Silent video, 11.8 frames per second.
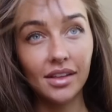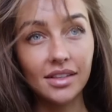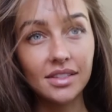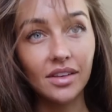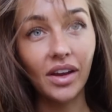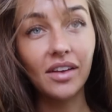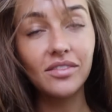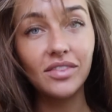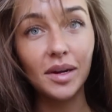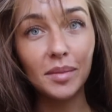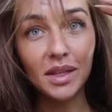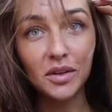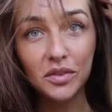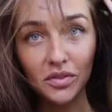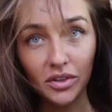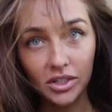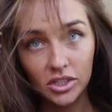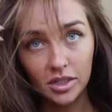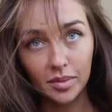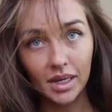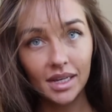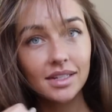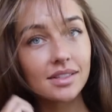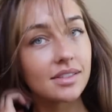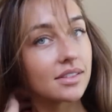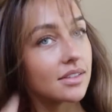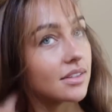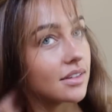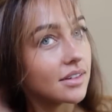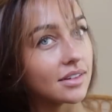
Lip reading: Let's see if I can find my little fringy bits.